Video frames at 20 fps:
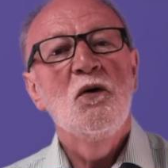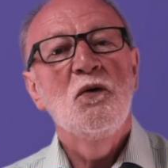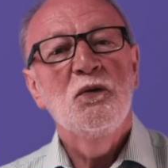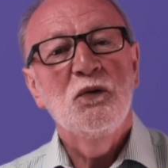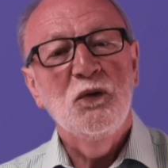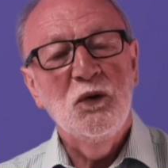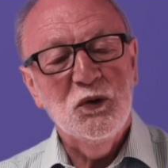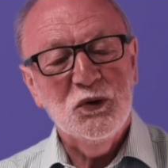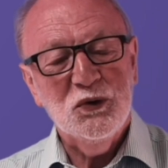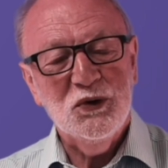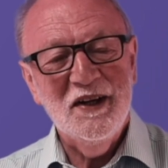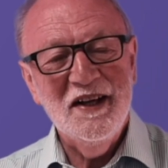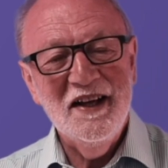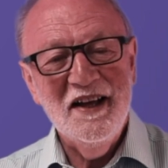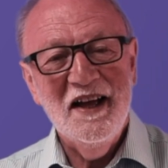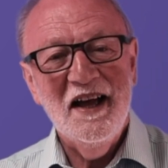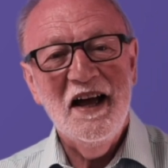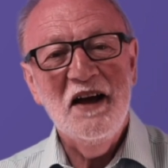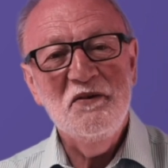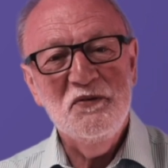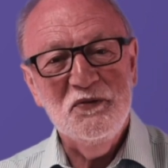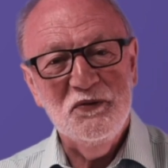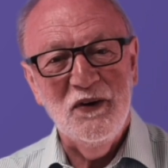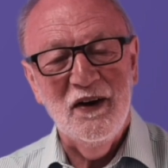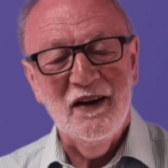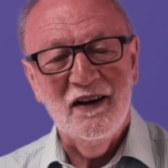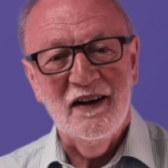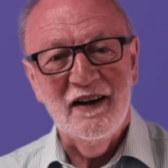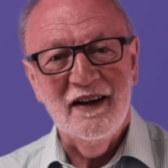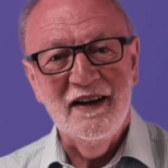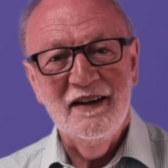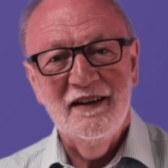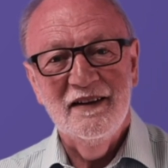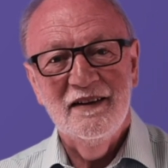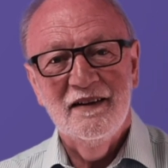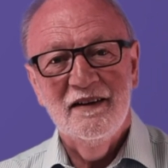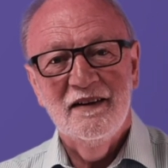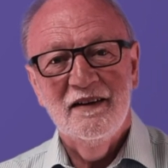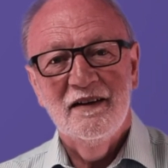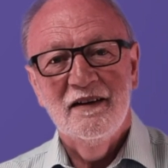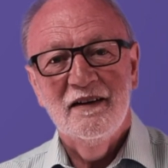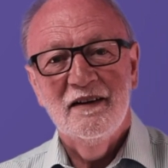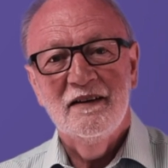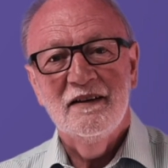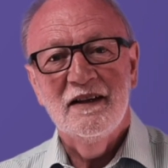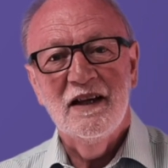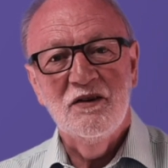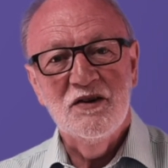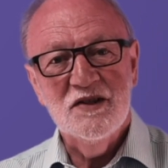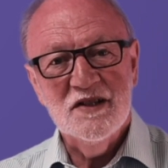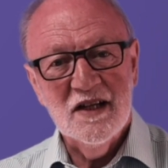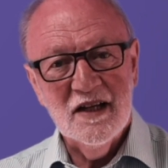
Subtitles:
Fourthly and finally, there is